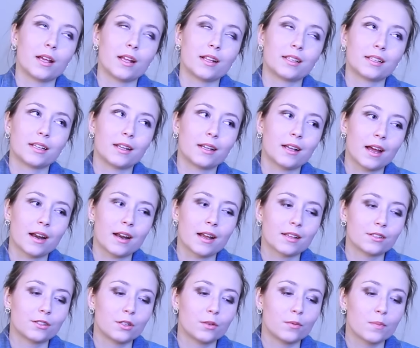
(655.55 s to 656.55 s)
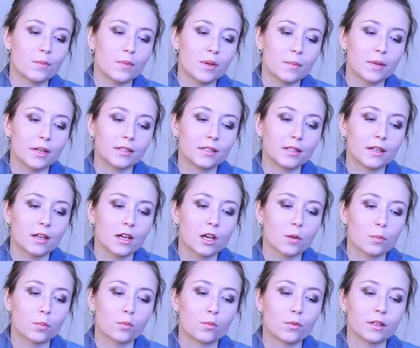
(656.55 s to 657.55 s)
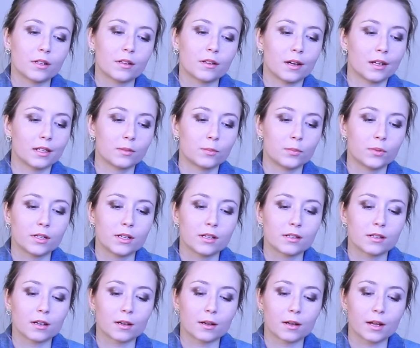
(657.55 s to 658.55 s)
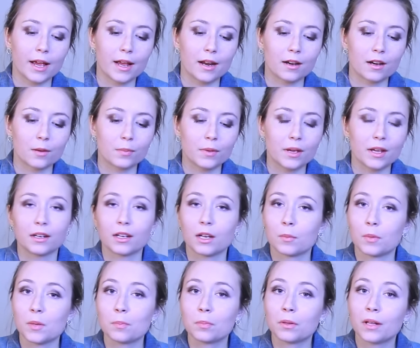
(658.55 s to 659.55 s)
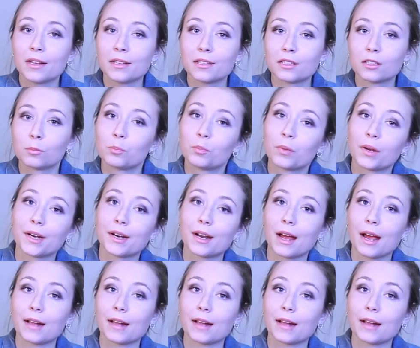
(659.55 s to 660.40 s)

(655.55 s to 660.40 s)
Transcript: It kind of has to do with me messing up one class because I ended up getting a B+, but